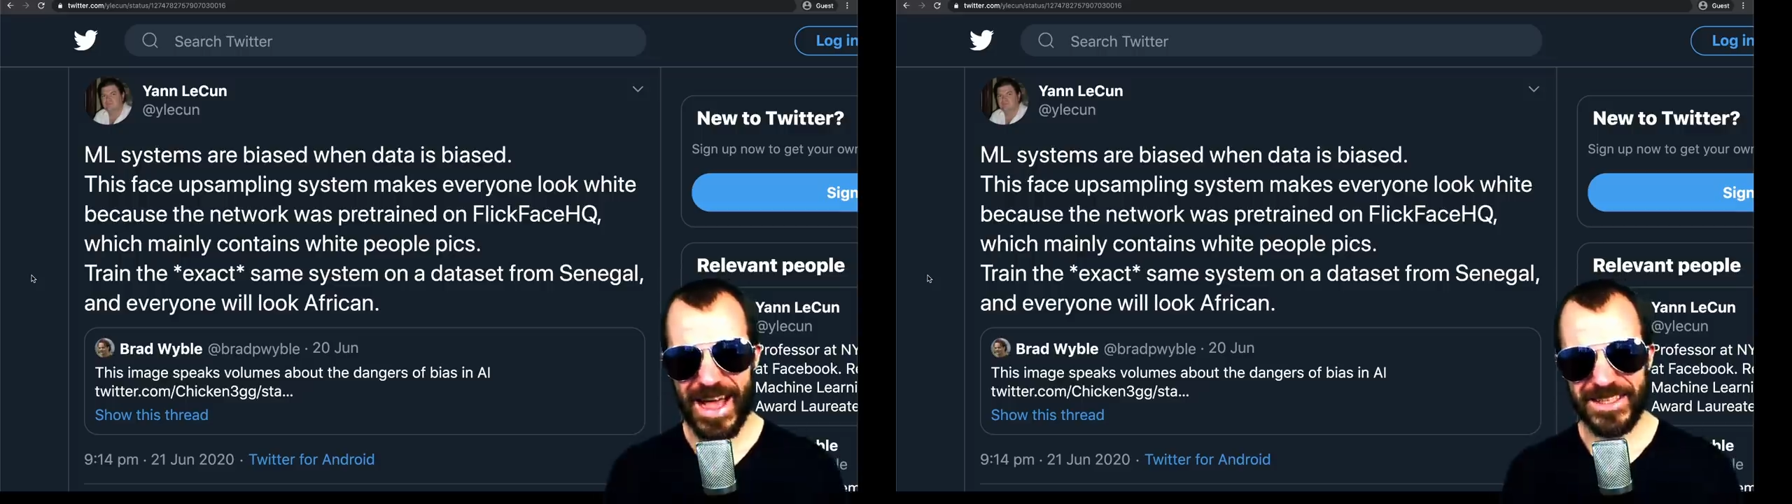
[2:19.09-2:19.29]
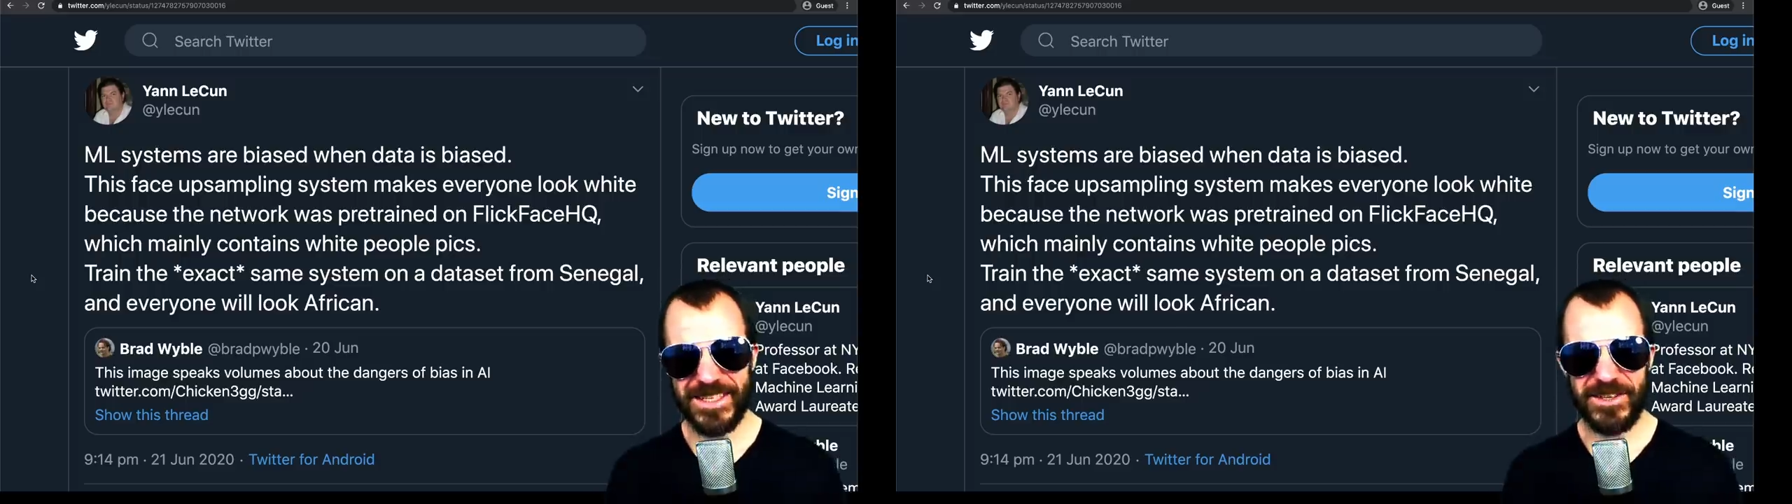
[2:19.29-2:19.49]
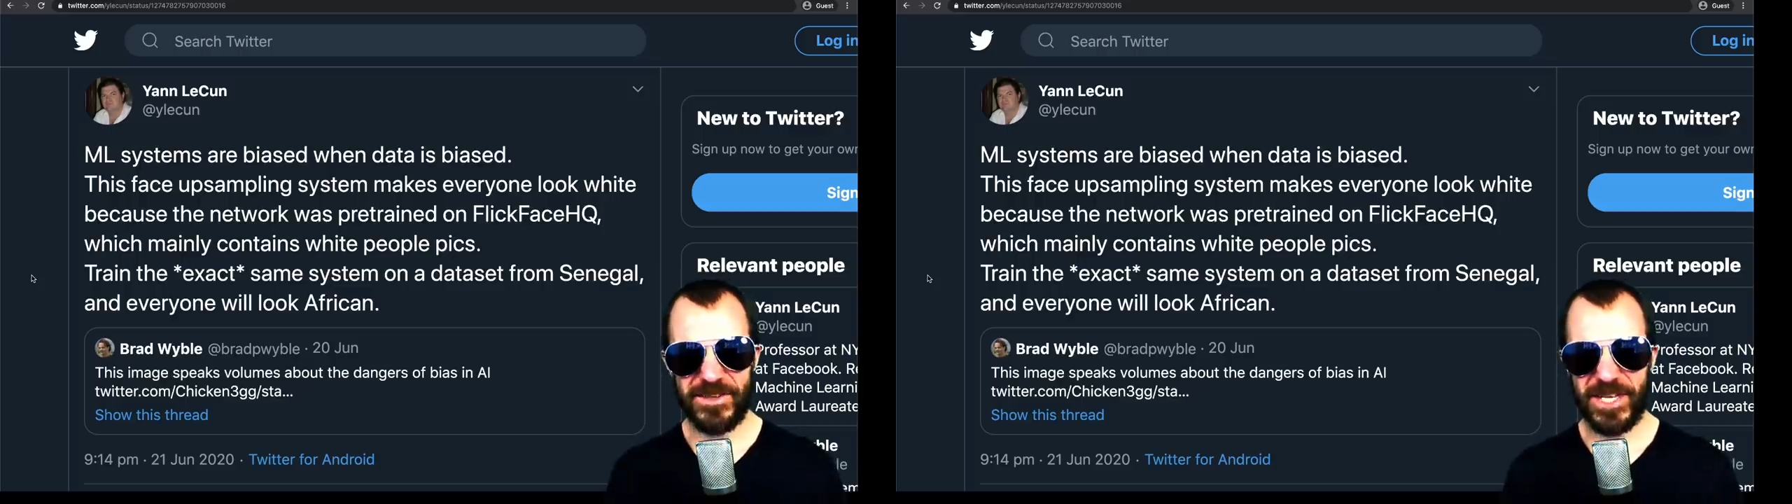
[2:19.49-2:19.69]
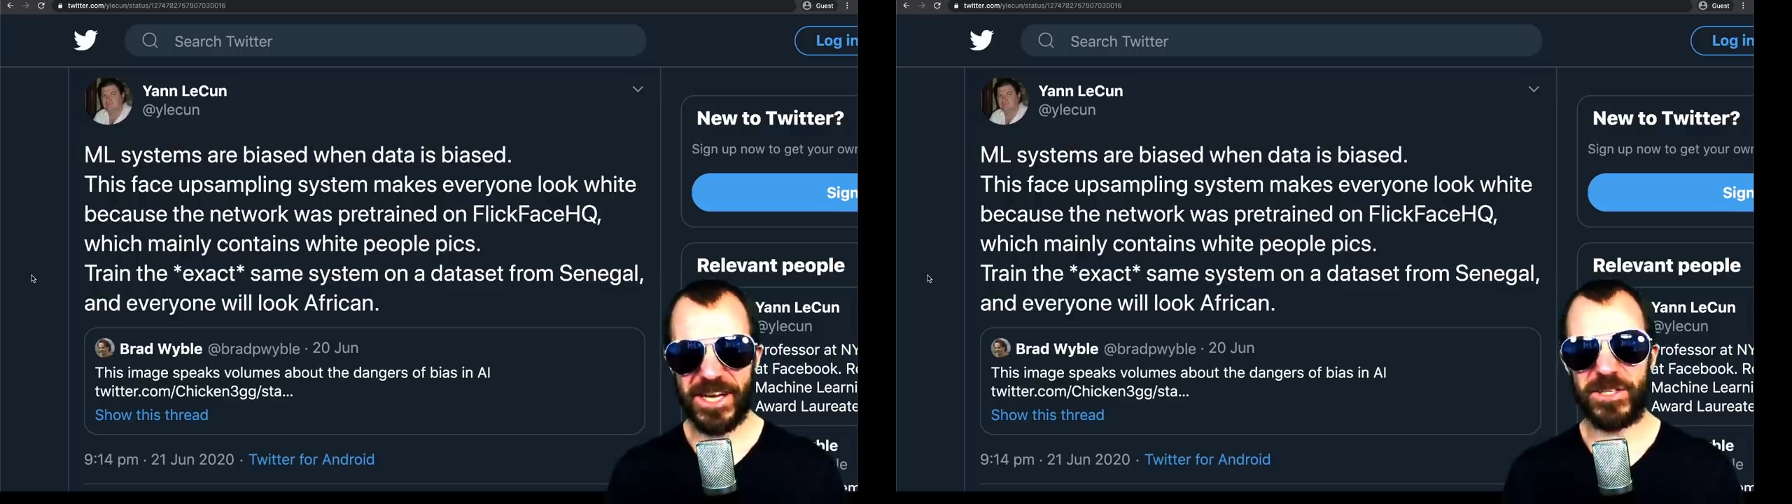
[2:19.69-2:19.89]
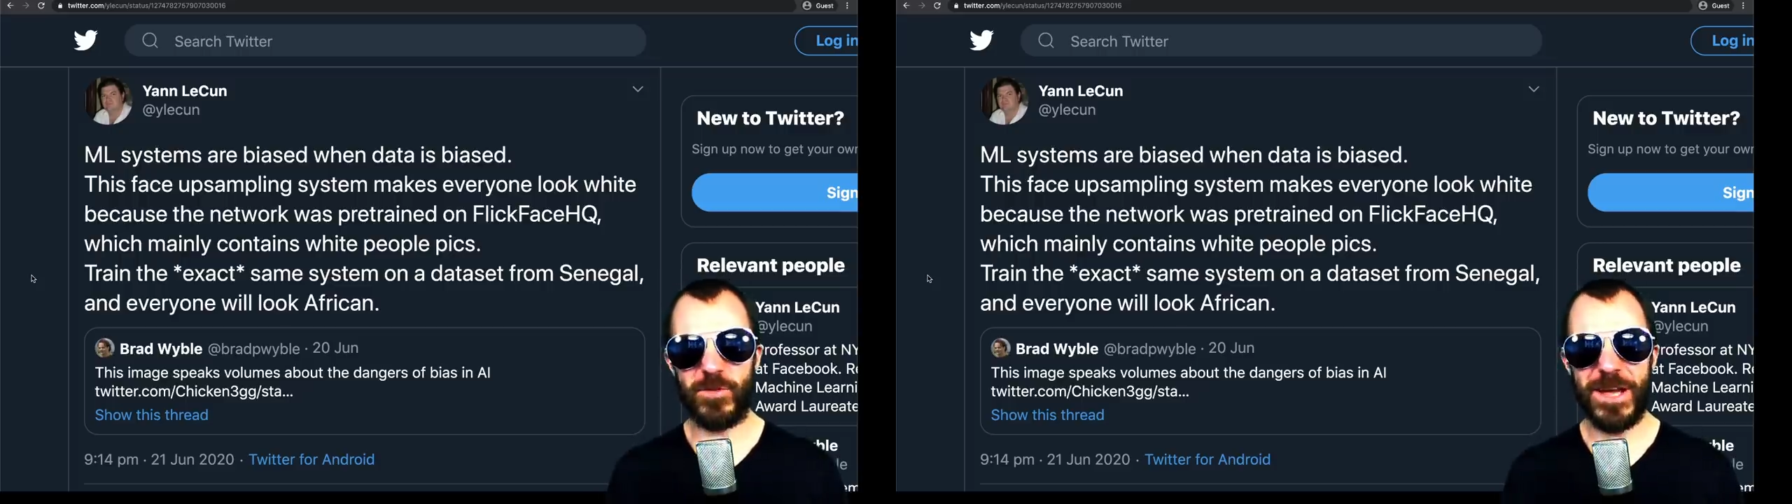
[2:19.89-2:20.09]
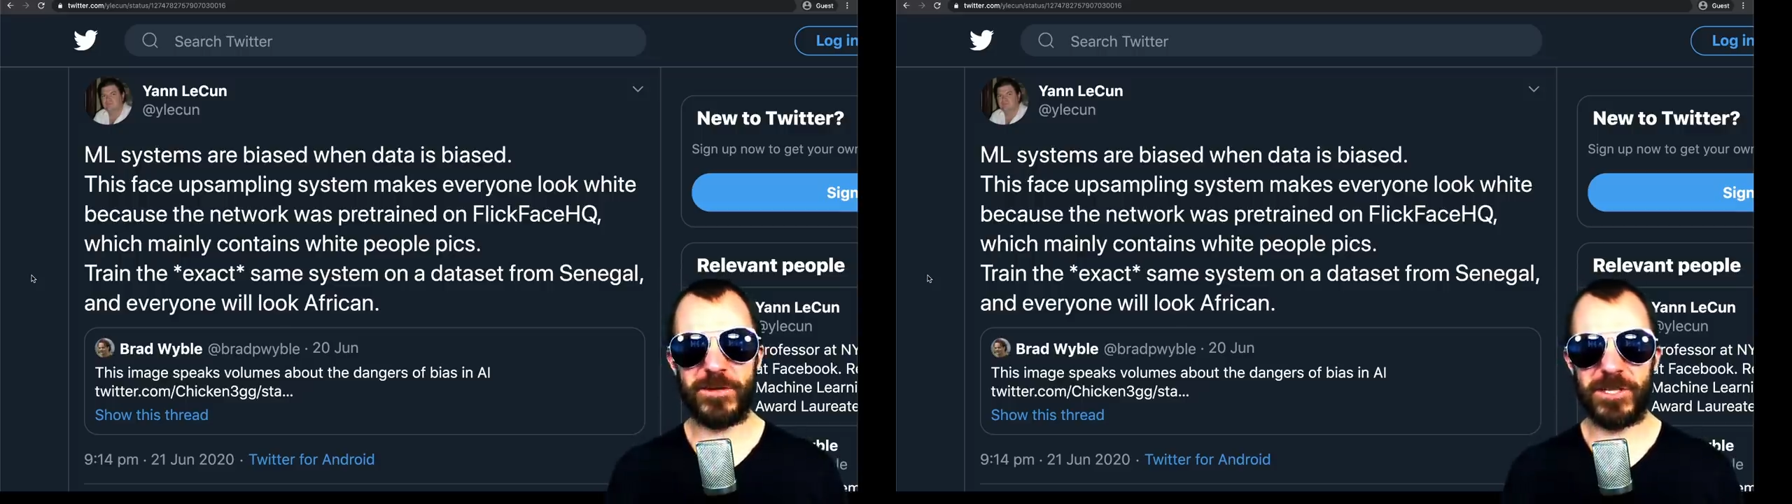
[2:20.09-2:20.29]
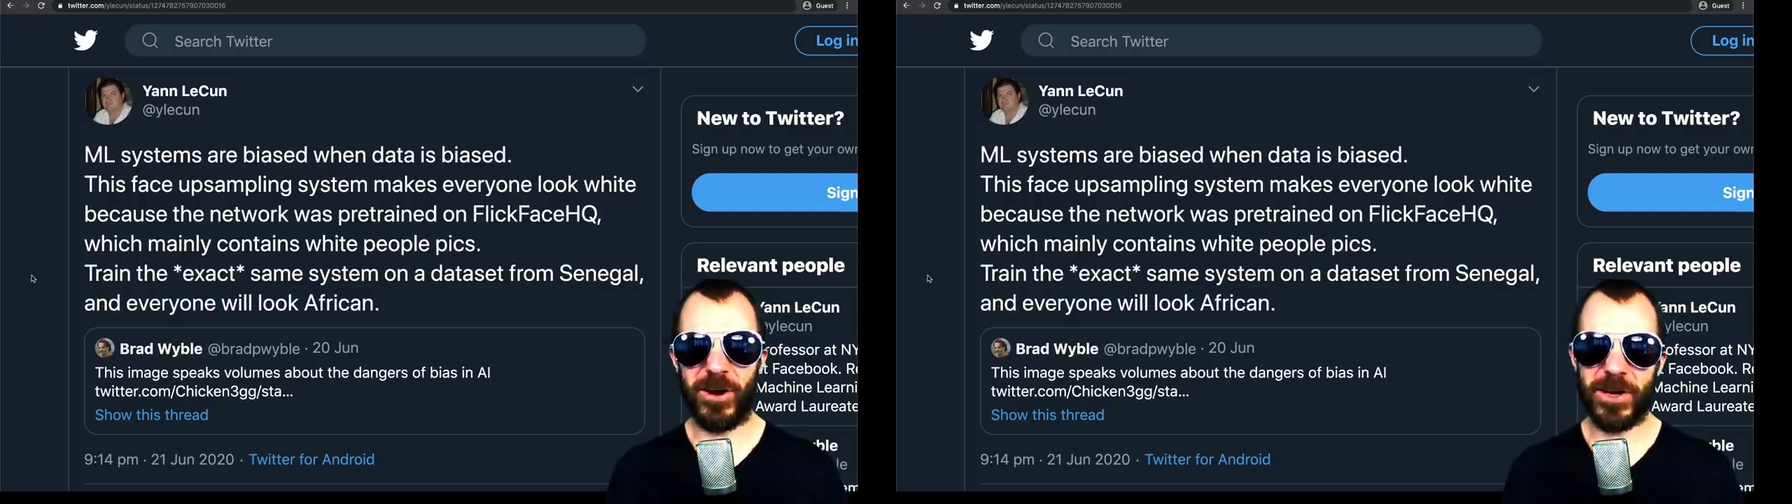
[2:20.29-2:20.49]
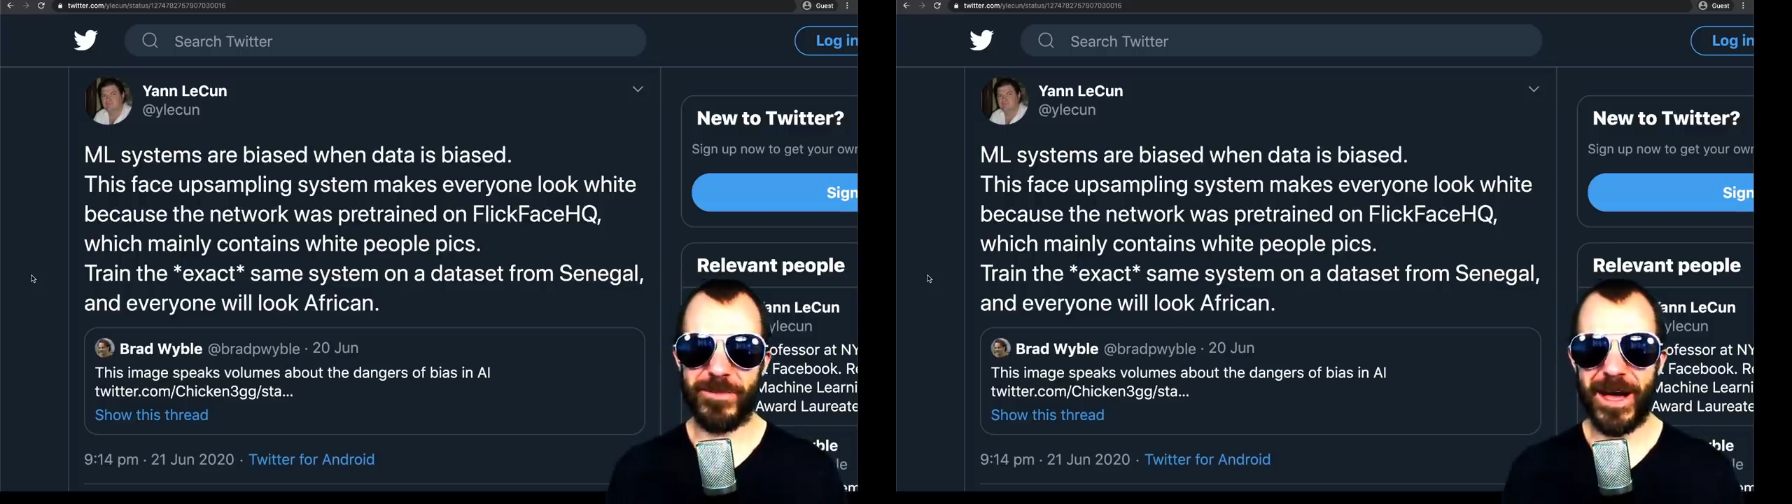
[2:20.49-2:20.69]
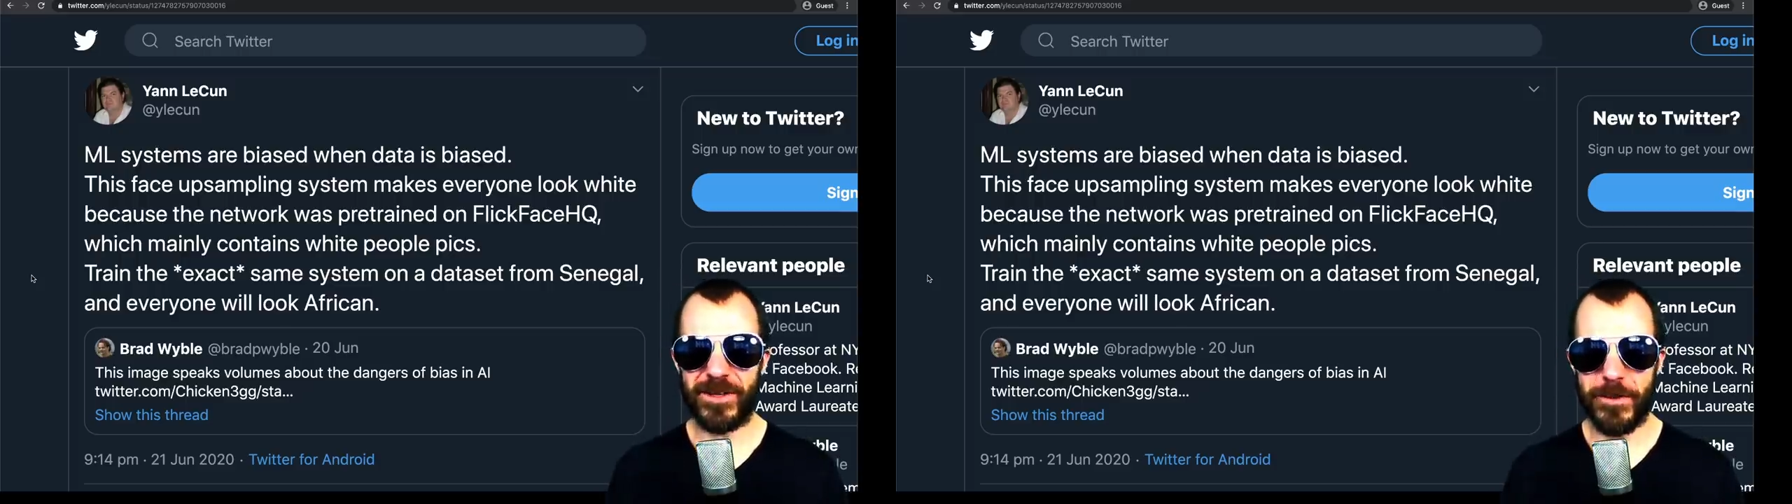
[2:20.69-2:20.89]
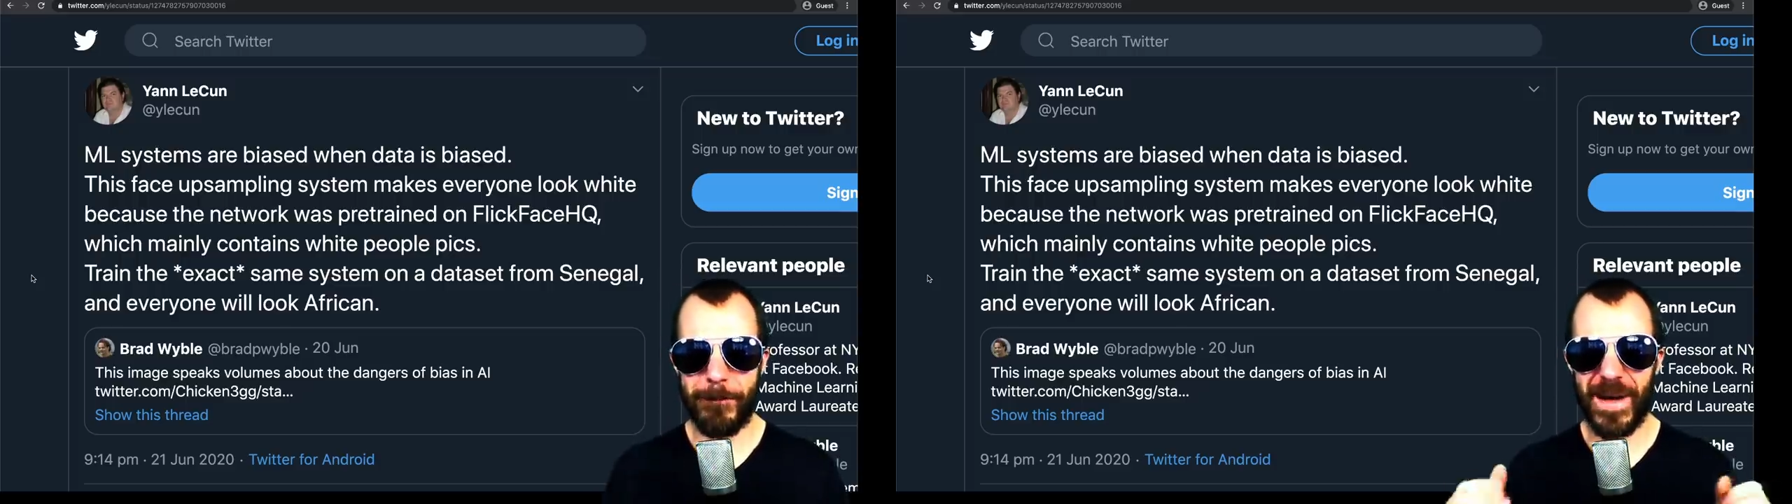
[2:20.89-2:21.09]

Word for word: As an interjection, we have to talk about